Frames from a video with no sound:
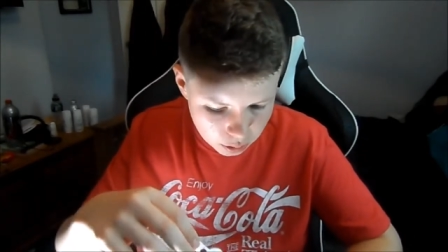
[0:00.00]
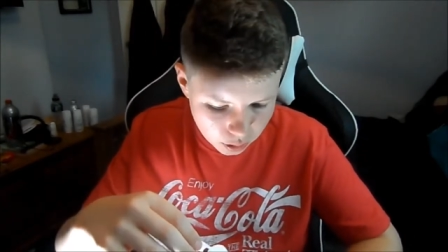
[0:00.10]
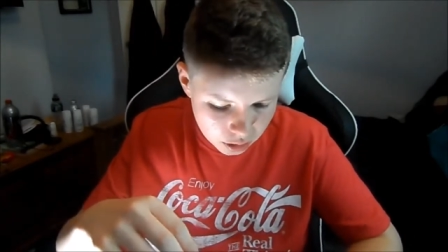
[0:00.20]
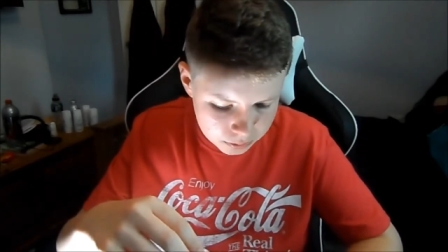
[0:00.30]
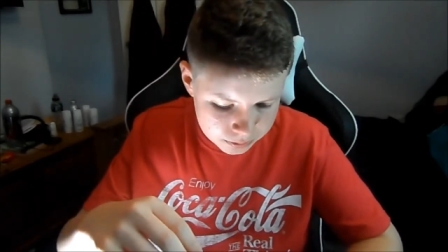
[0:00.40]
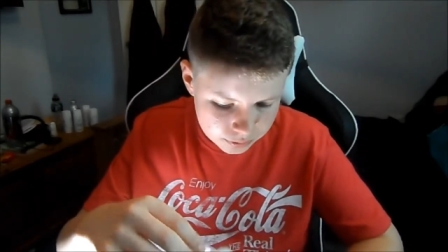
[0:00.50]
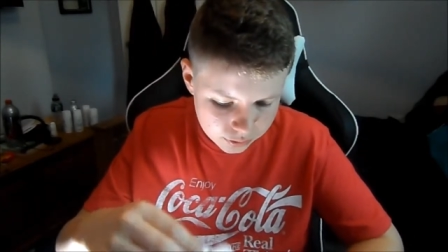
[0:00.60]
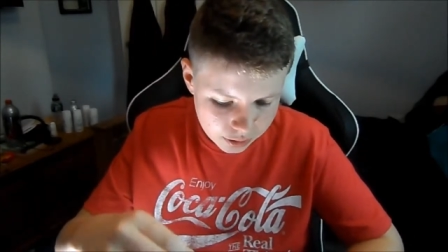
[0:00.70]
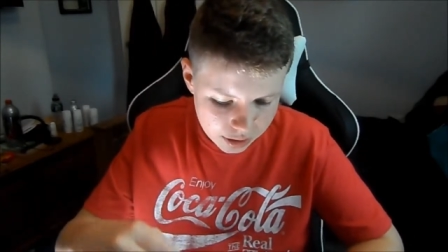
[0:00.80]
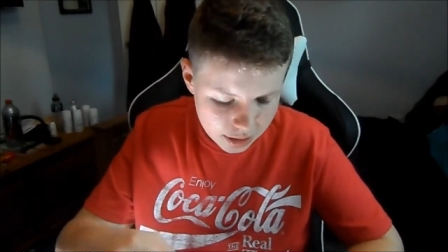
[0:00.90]
So
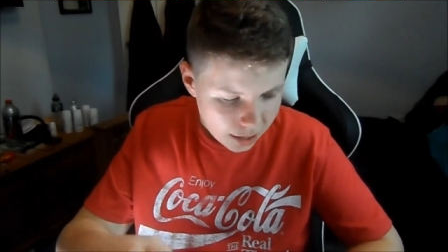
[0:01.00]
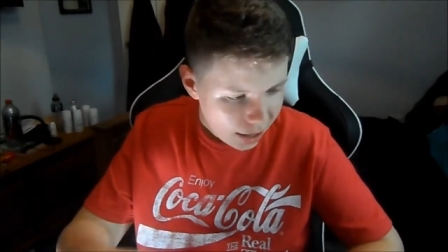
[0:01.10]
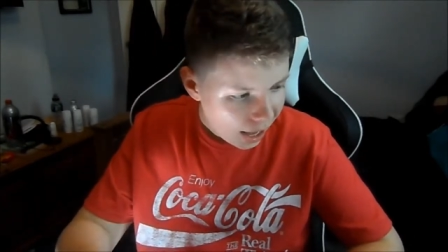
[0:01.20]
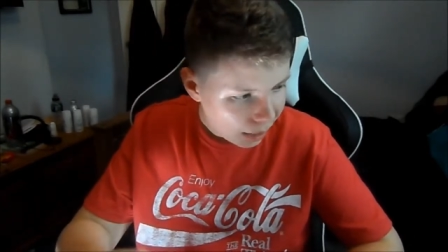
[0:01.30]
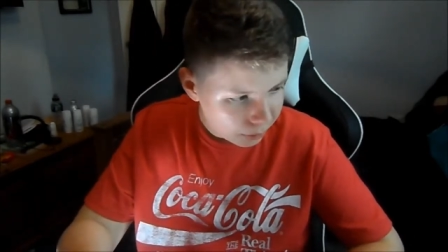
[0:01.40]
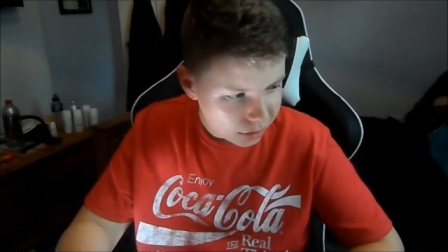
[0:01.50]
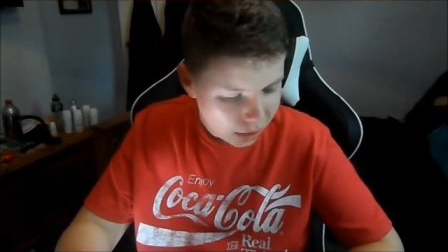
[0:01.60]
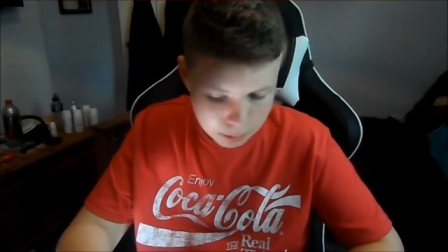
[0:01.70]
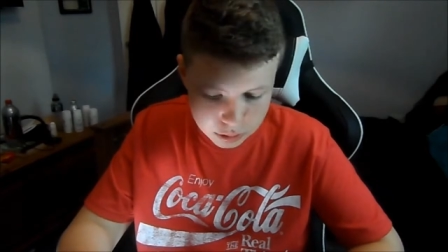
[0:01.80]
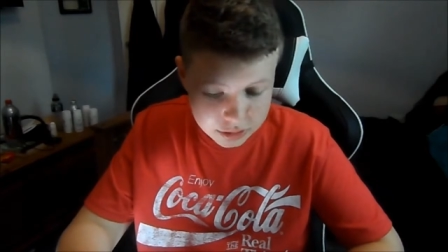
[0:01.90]
um, I'm gonna,